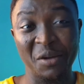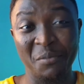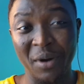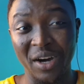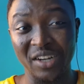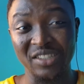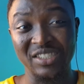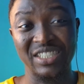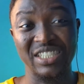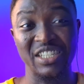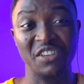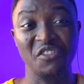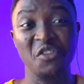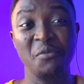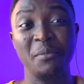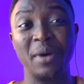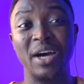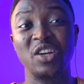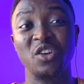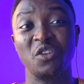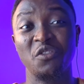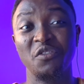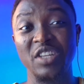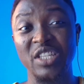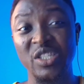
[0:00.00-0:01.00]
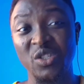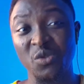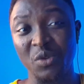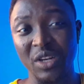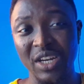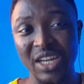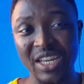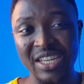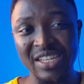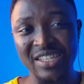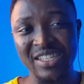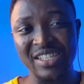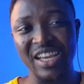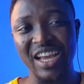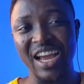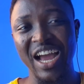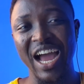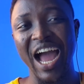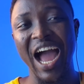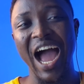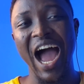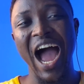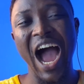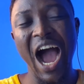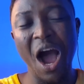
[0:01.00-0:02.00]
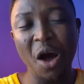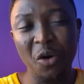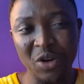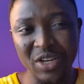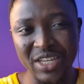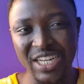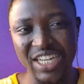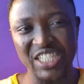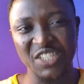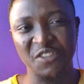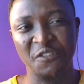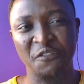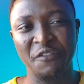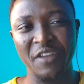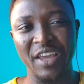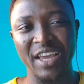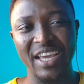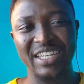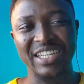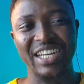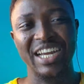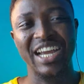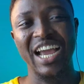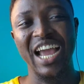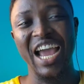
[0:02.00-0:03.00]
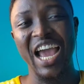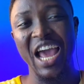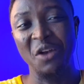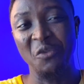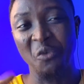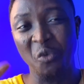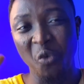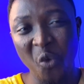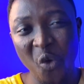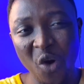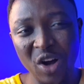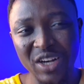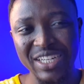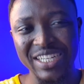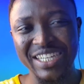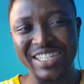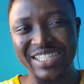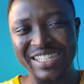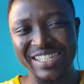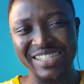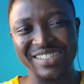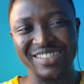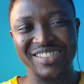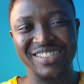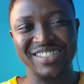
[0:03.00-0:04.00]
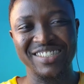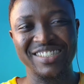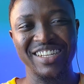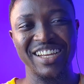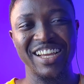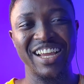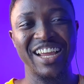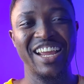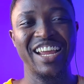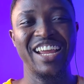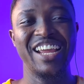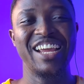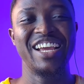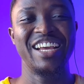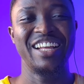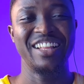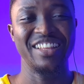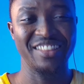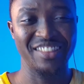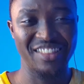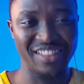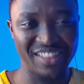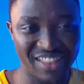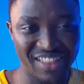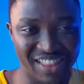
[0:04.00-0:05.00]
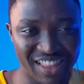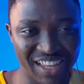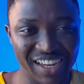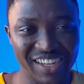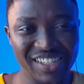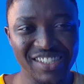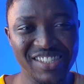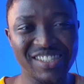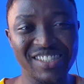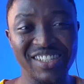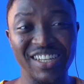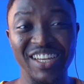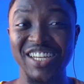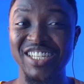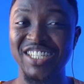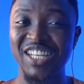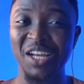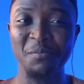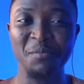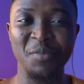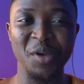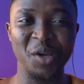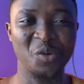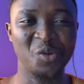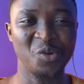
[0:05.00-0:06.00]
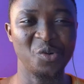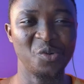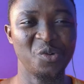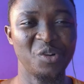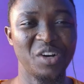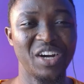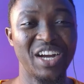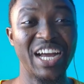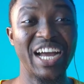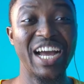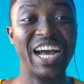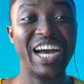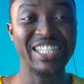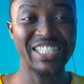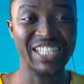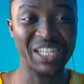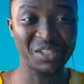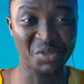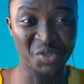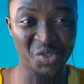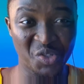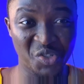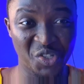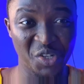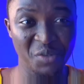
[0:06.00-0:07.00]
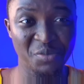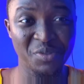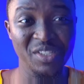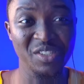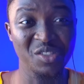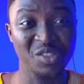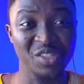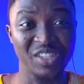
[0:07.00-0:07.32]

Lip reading: about 7 months of its release, how it has fared, what it is. This is ABEiiKU. A subscription